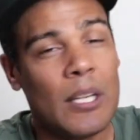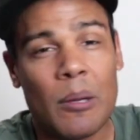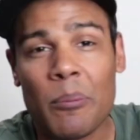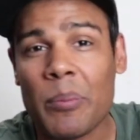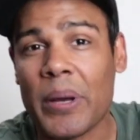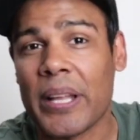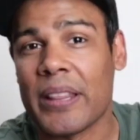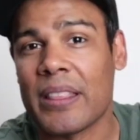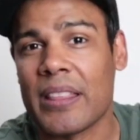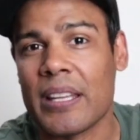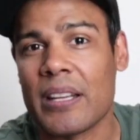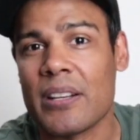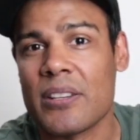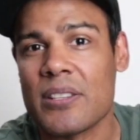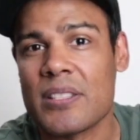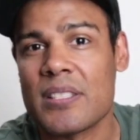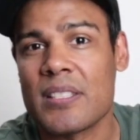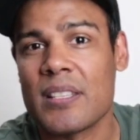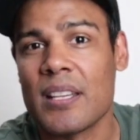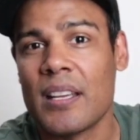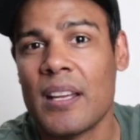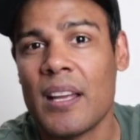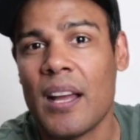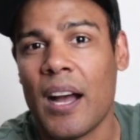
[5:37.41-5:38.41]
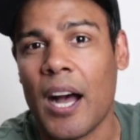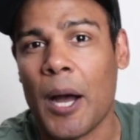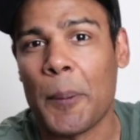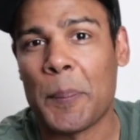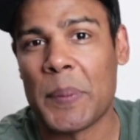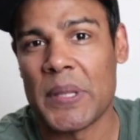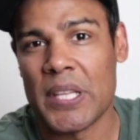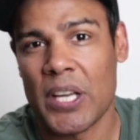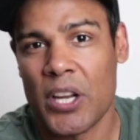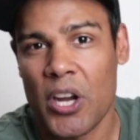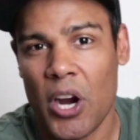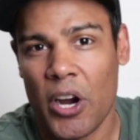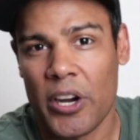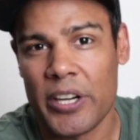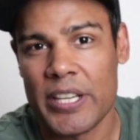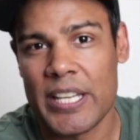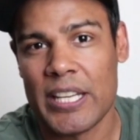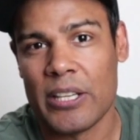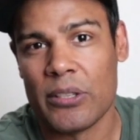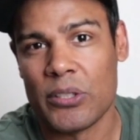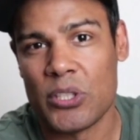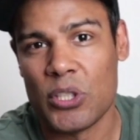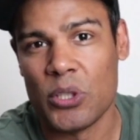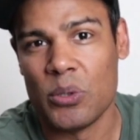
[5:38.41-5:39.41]
but there's up in the card
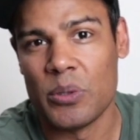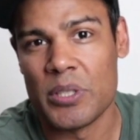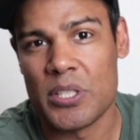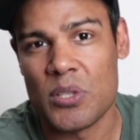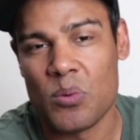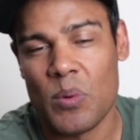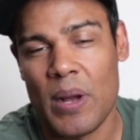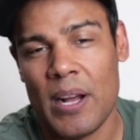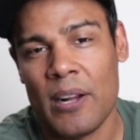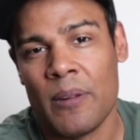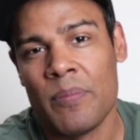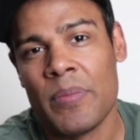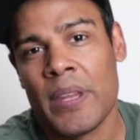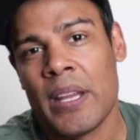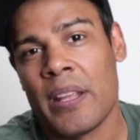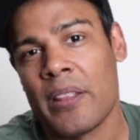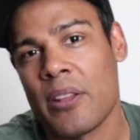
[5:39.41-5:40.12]
here too as well,